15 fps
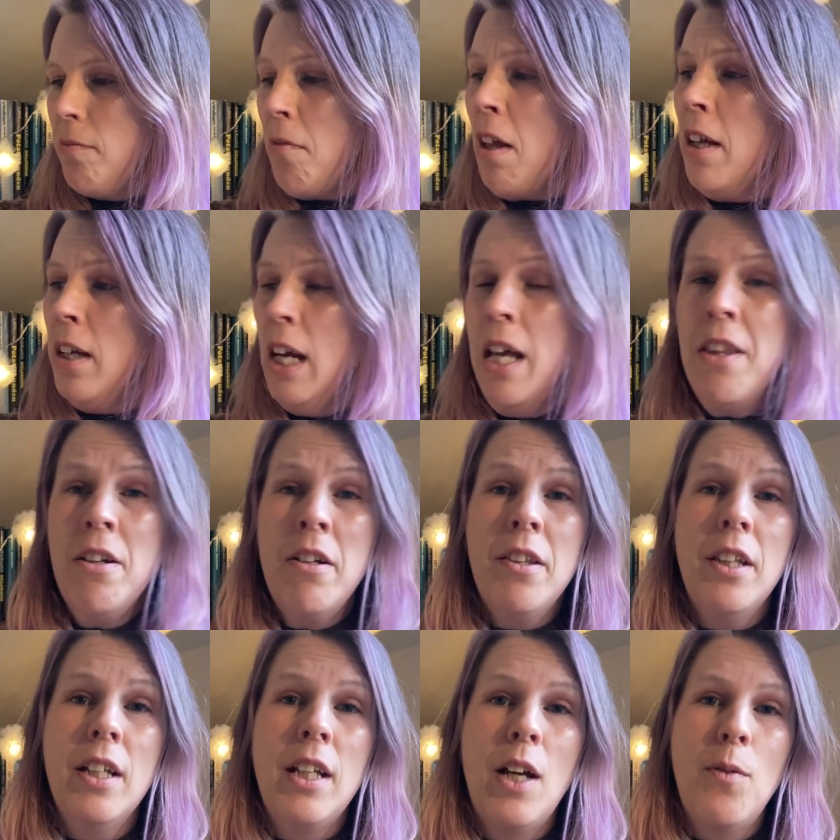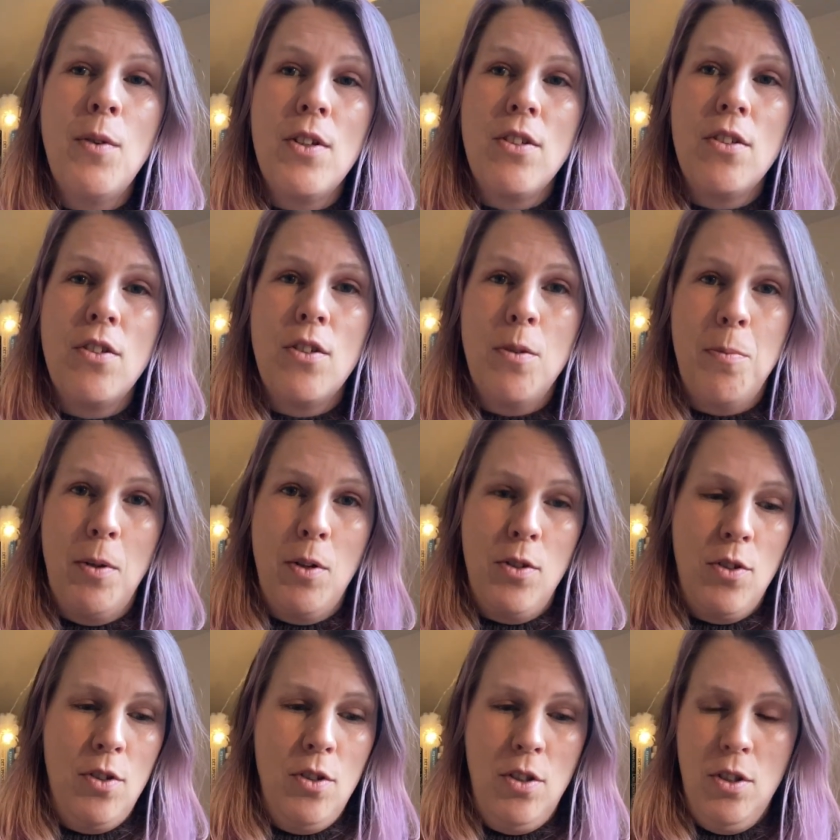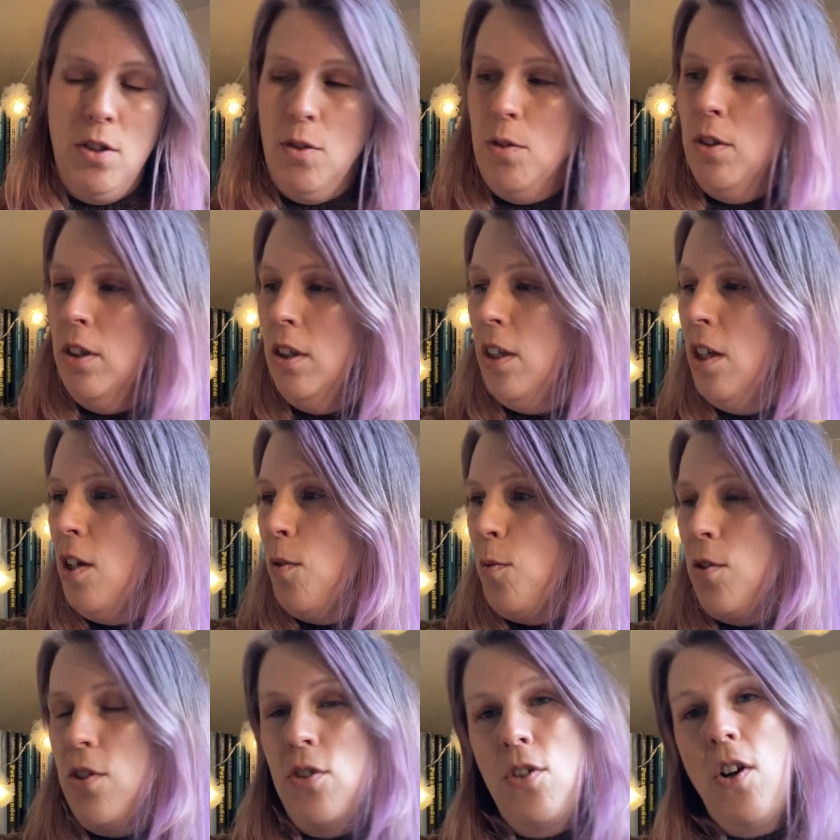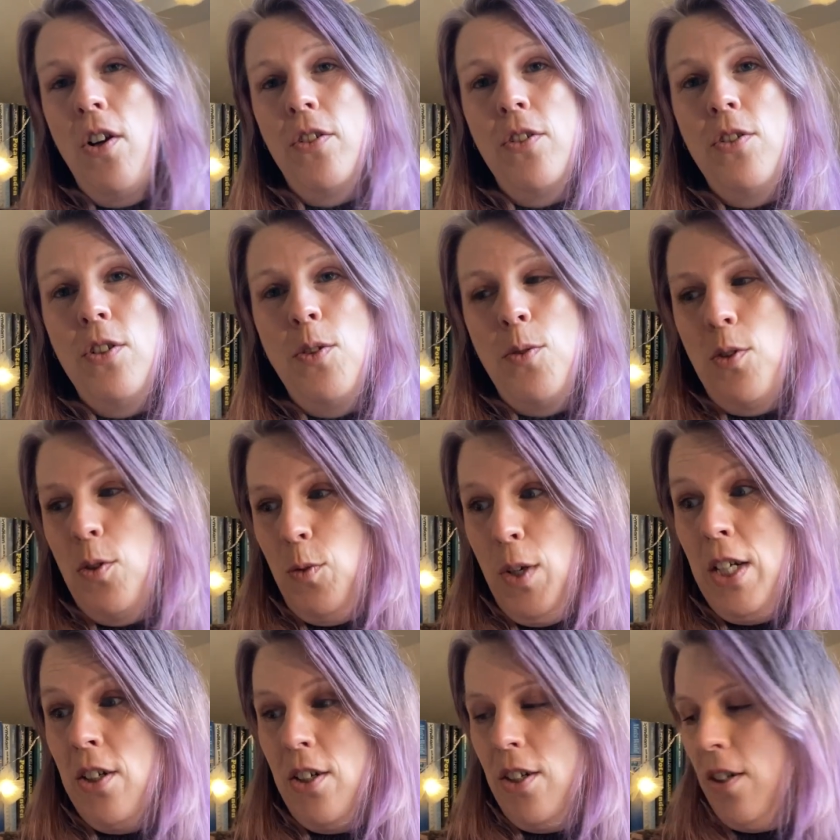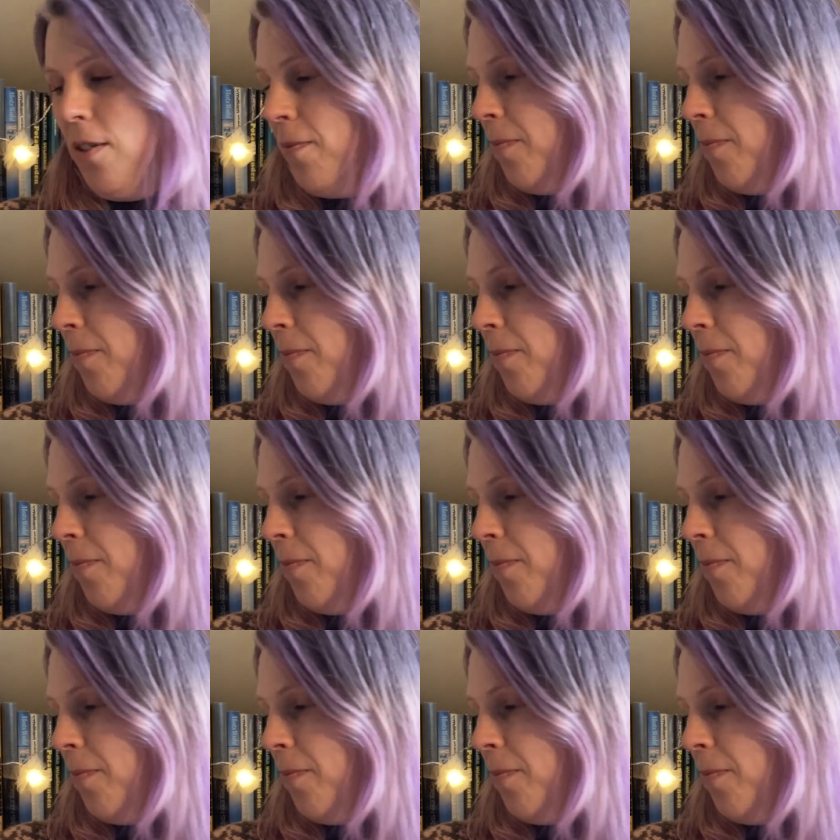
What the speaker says: Another thing I wasn't supposed to do was start a new sweater.